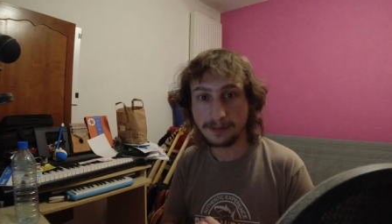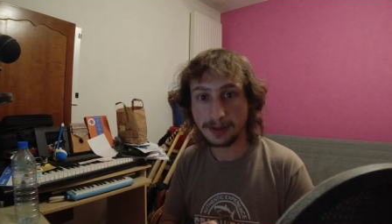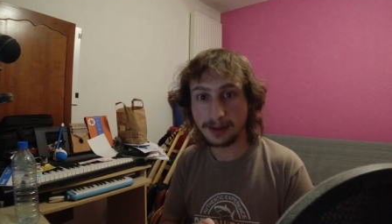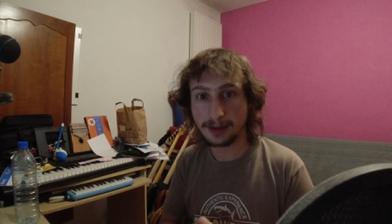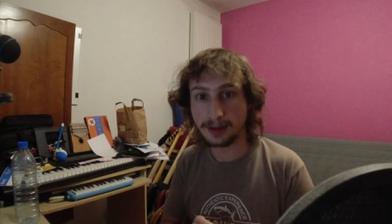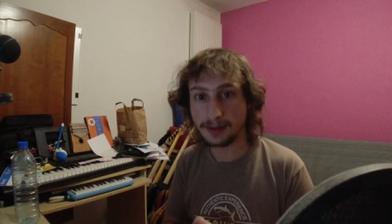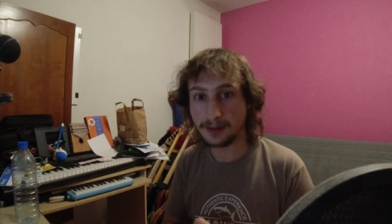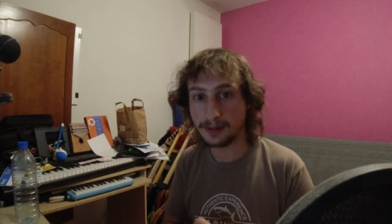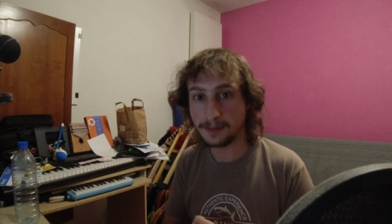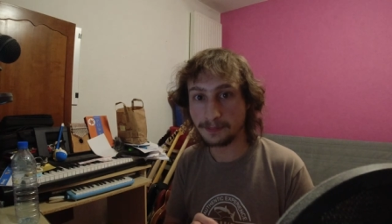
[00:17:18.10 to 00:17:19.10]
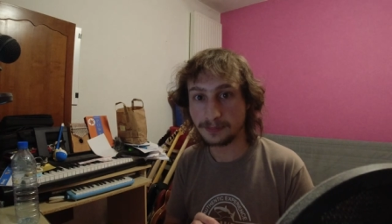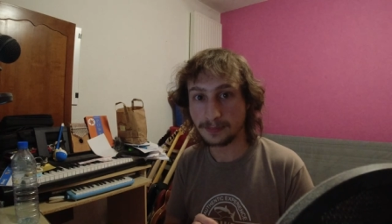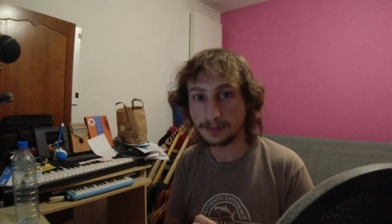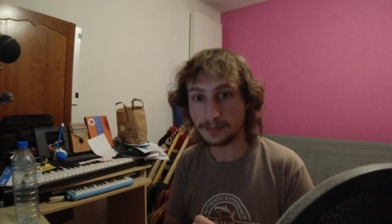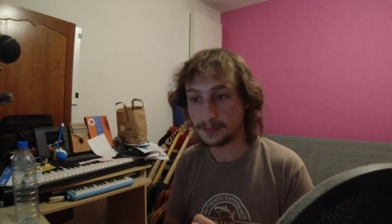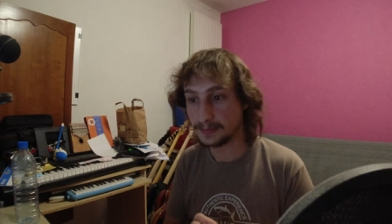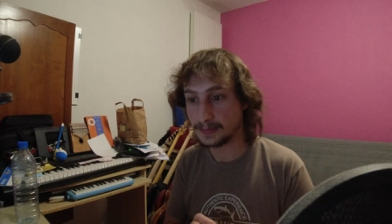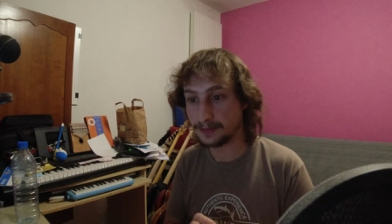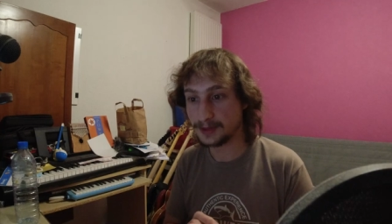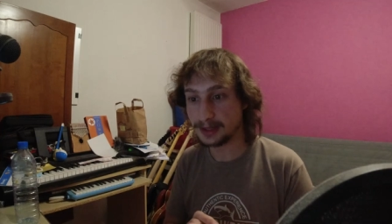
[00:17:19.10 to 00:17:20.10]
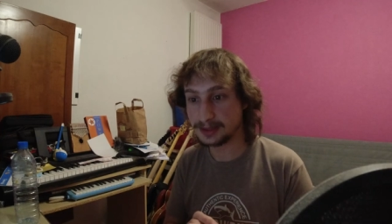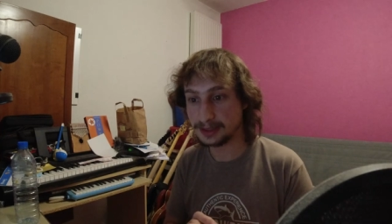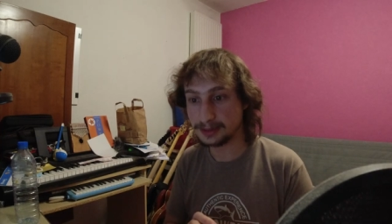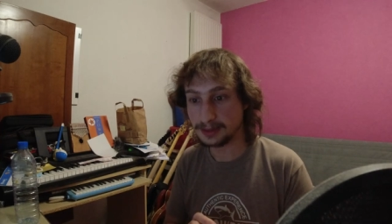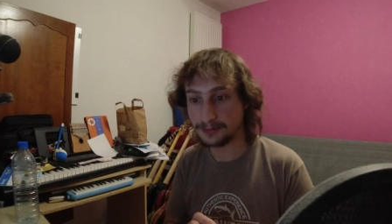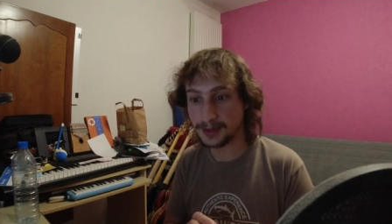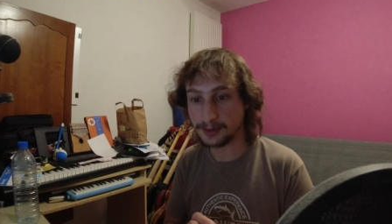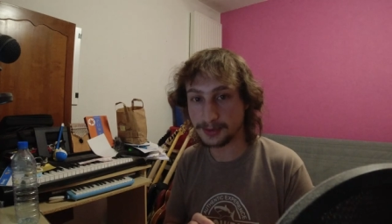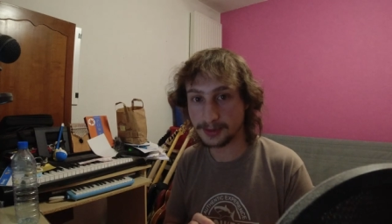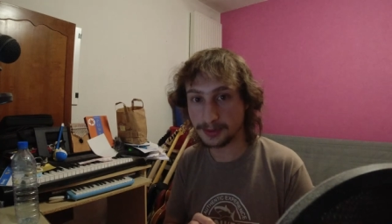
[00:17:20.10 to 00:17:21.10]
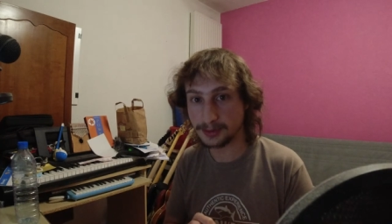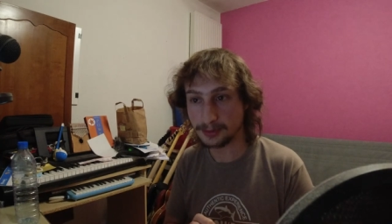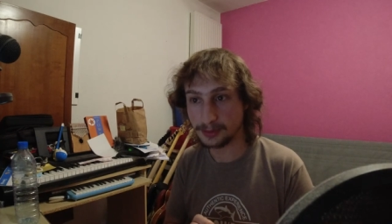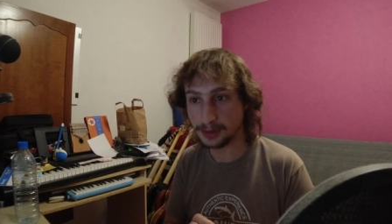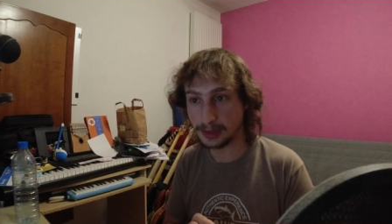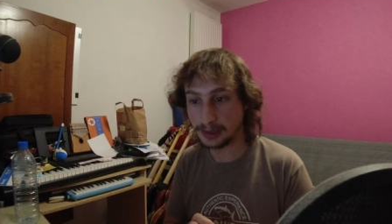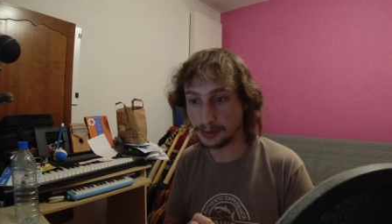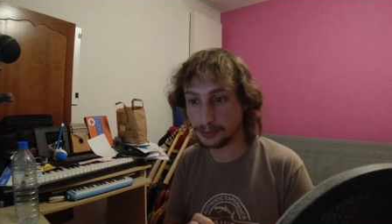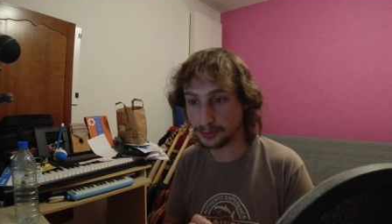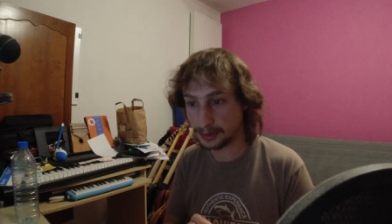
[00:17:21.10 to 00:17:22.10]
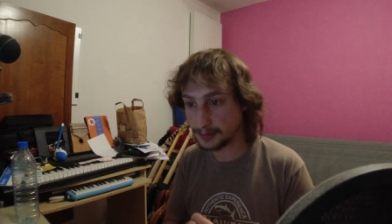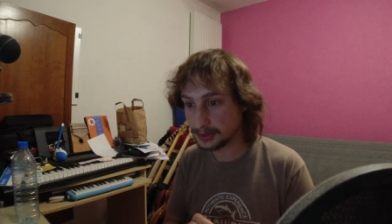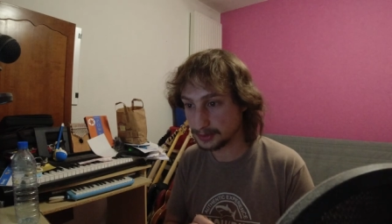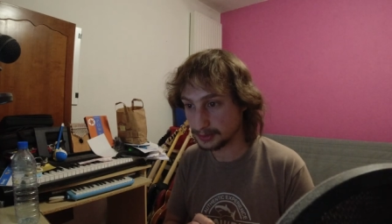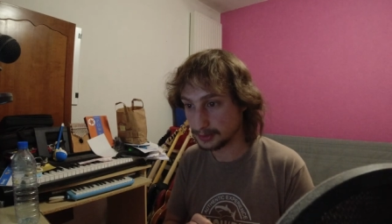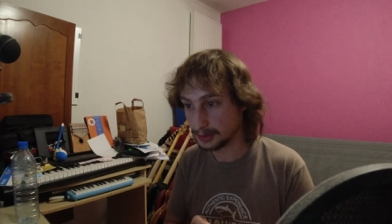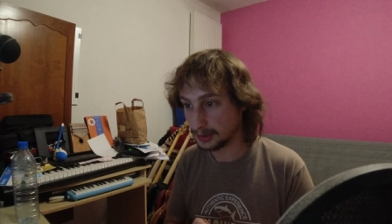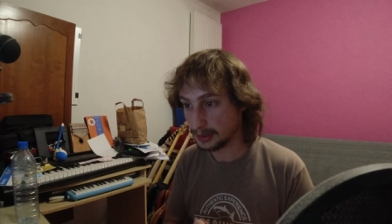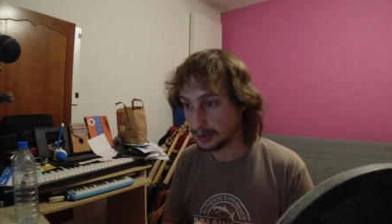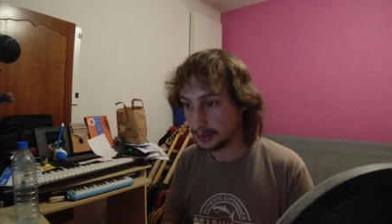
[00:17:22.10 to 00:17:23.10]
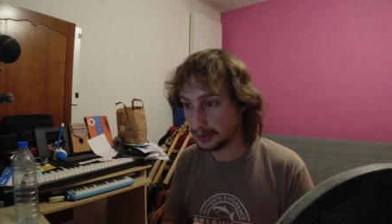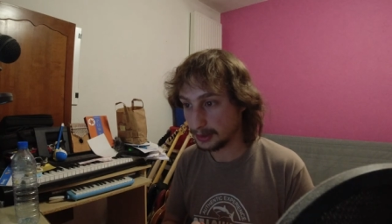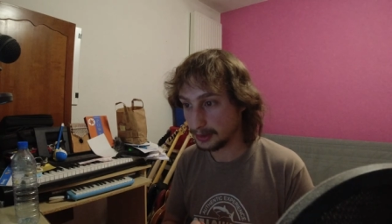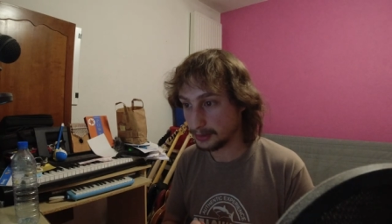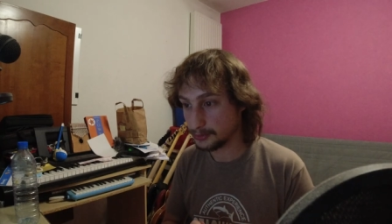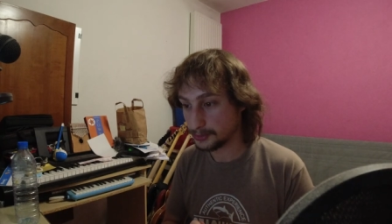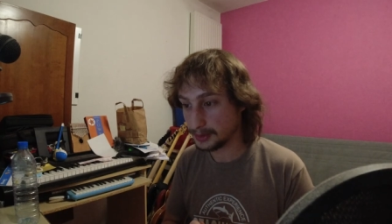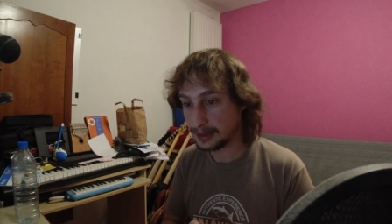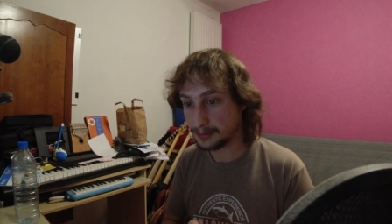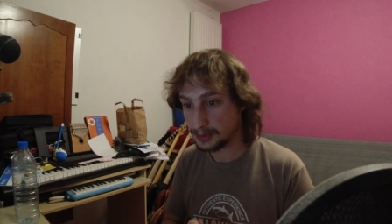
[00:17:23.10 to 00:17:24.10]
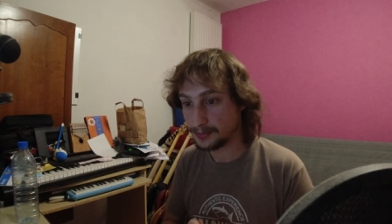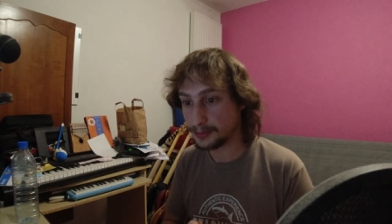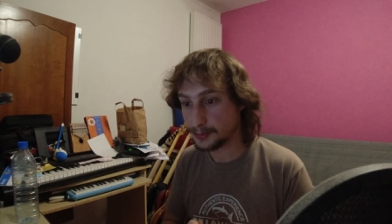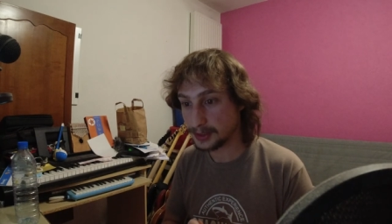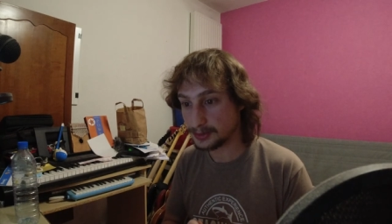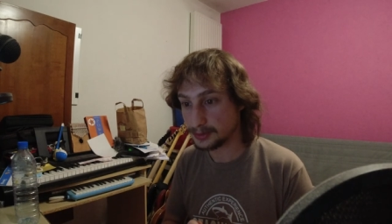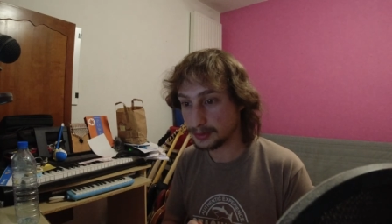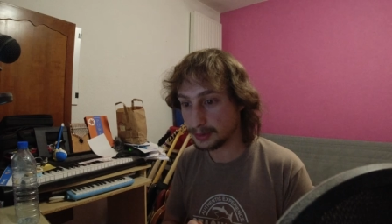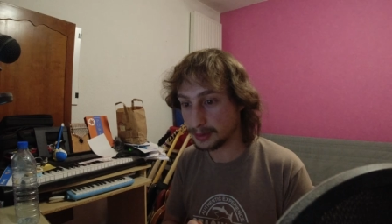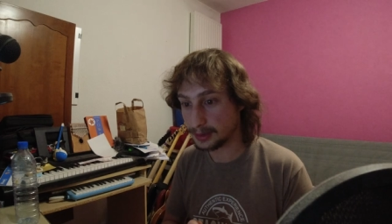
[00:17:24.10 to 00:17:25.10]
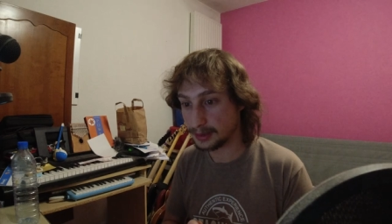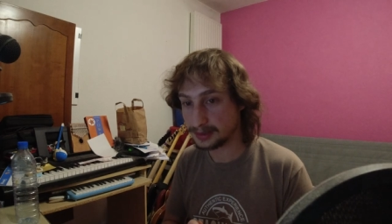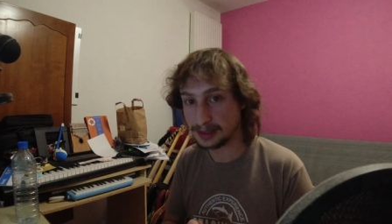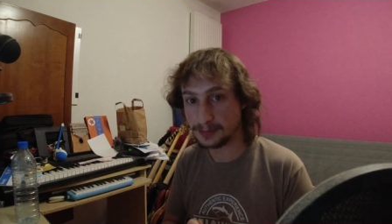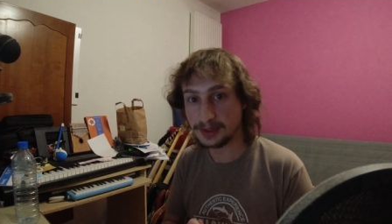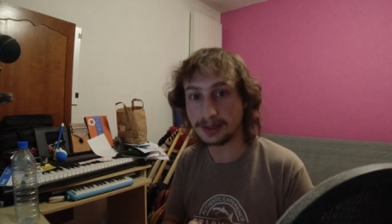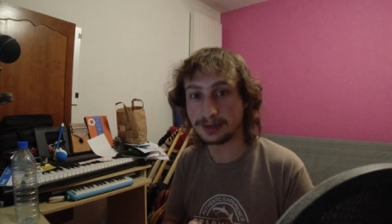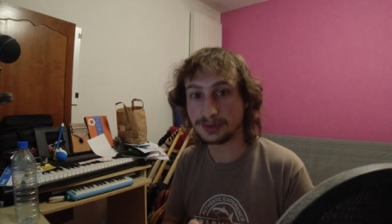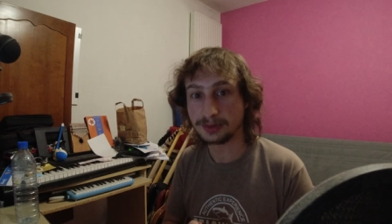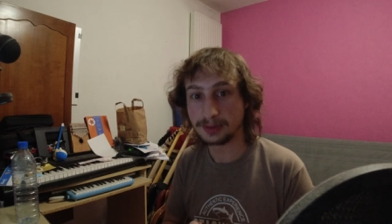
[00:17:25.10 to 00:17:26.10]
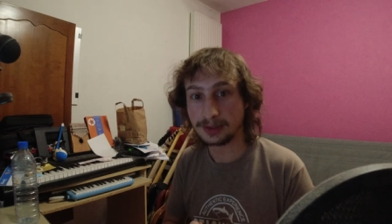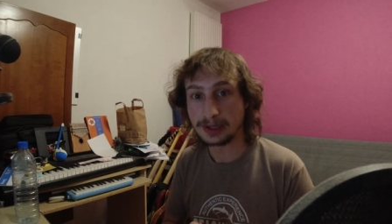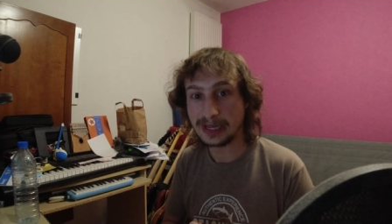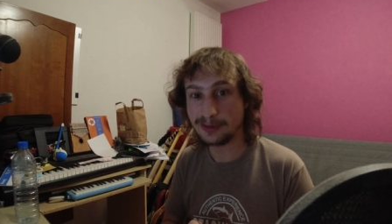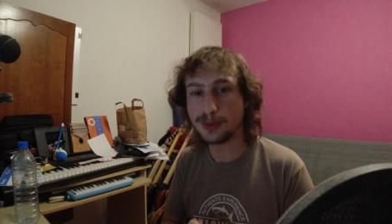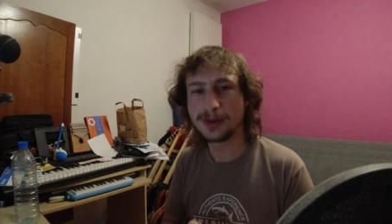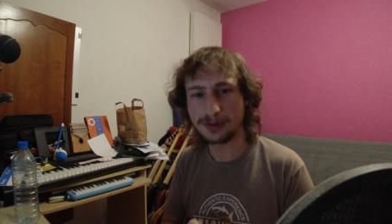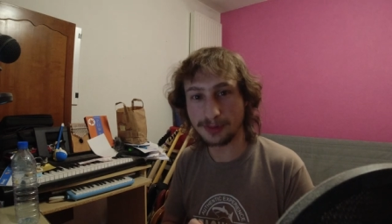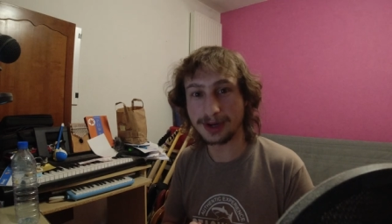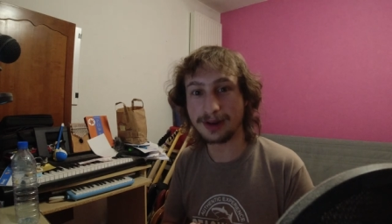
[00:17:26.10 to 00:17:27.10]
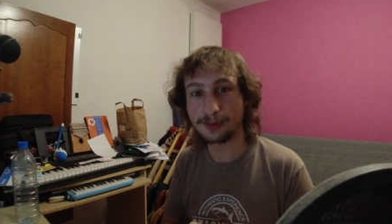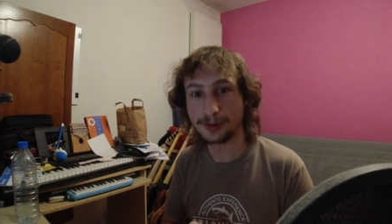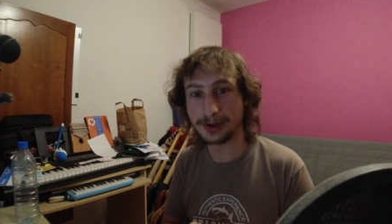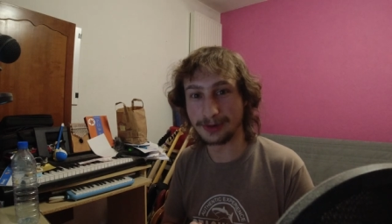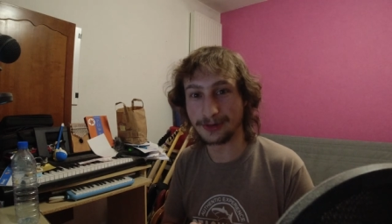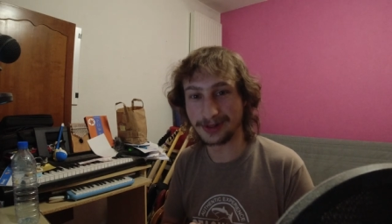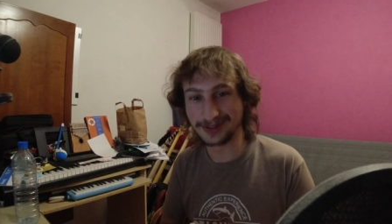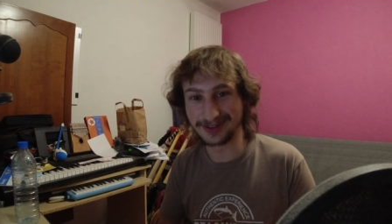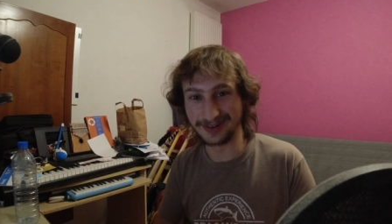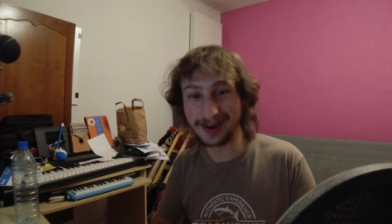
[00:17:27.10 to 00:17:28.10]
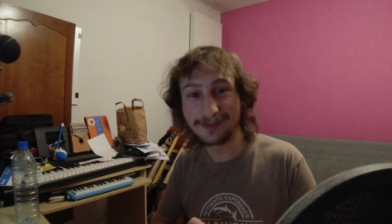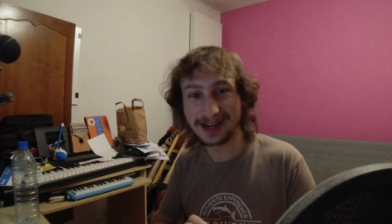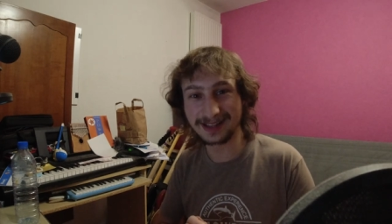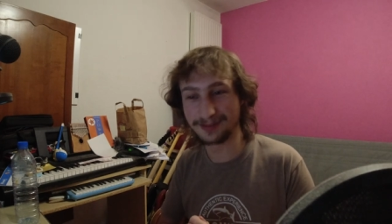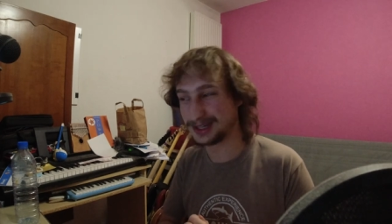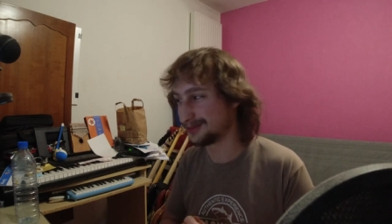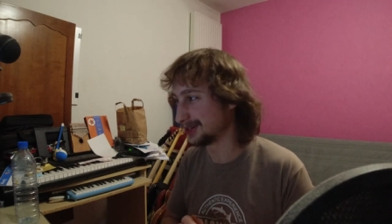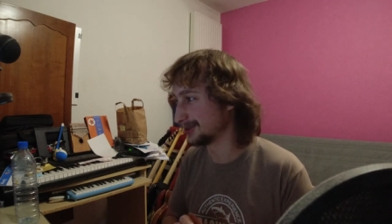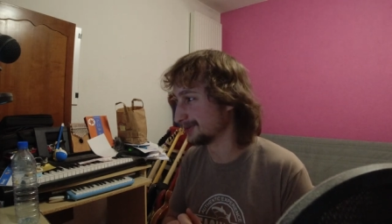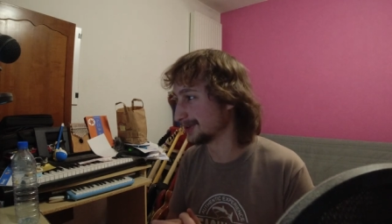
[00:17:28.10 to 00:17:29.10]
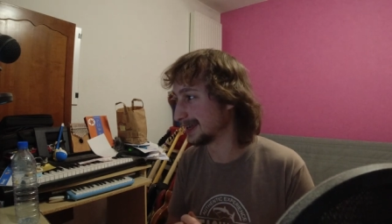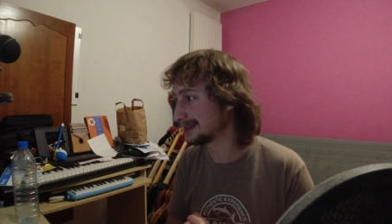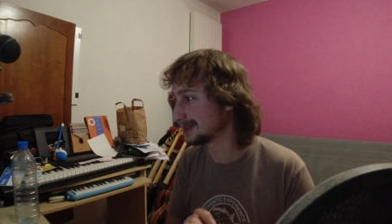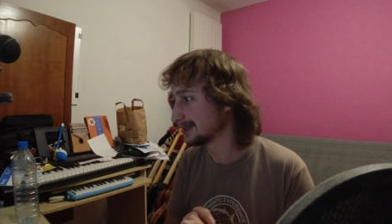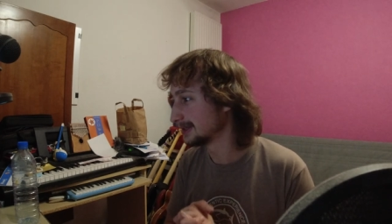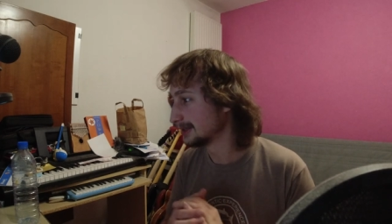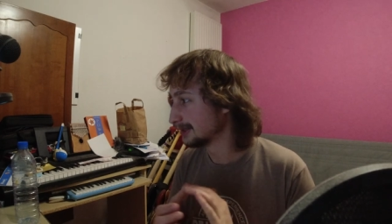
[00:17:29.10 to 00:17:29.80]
yeah, uh, I think that's it. I think I answered uh, your comments. Uh, so yeah, if I was uh, typing that, it would be re a really long answer. I'm glad I made a video for that.